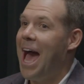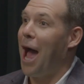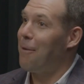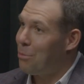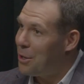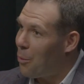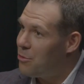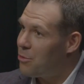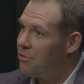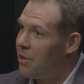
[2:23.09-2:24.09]
I played
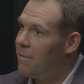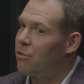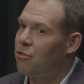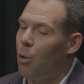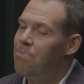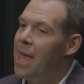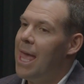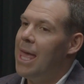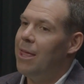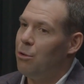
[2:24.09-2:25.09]
wide receiver. So,
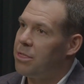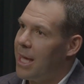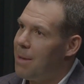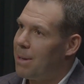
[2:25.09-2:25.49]
think